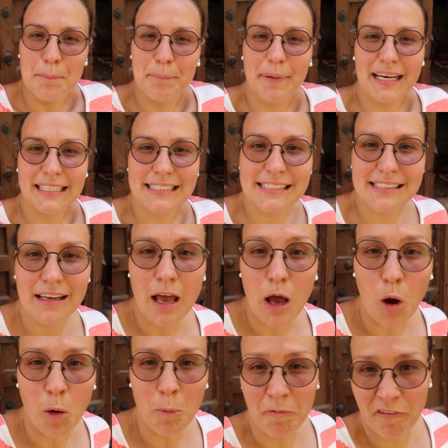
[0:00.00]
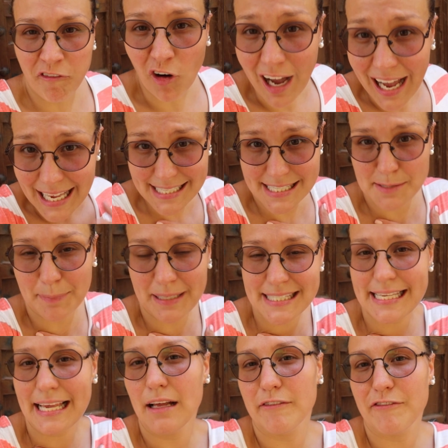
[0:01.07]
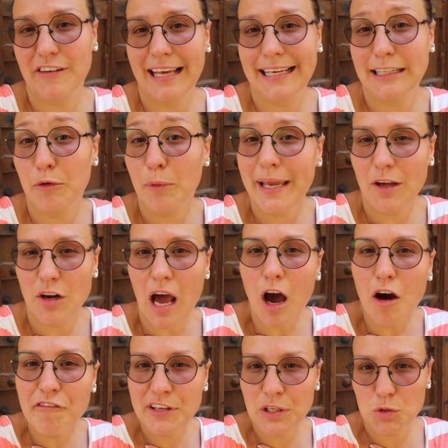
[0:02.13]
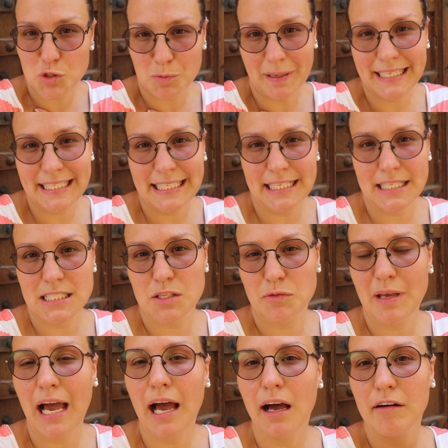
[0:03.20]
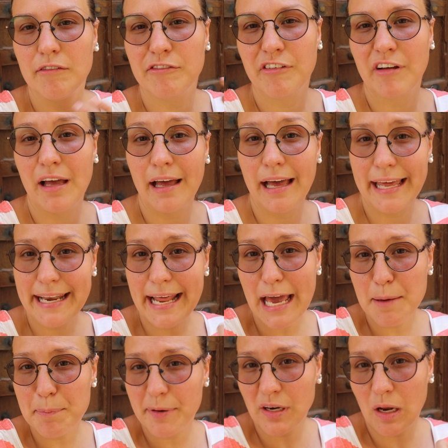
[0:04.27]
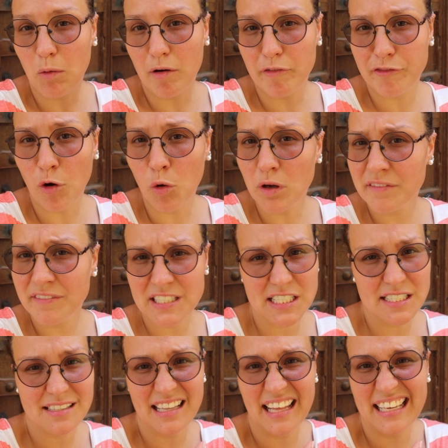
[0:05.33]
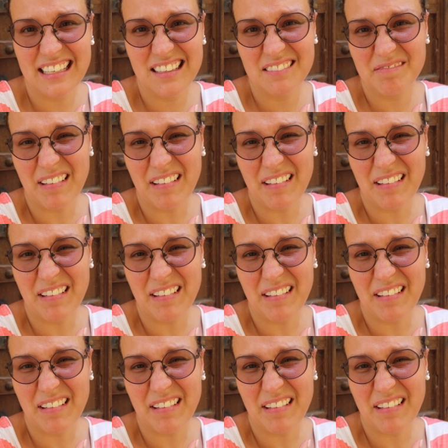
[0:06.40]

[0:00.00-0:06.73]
But for us, myself, like the way on how we use money is we have an app on our phone, which is like,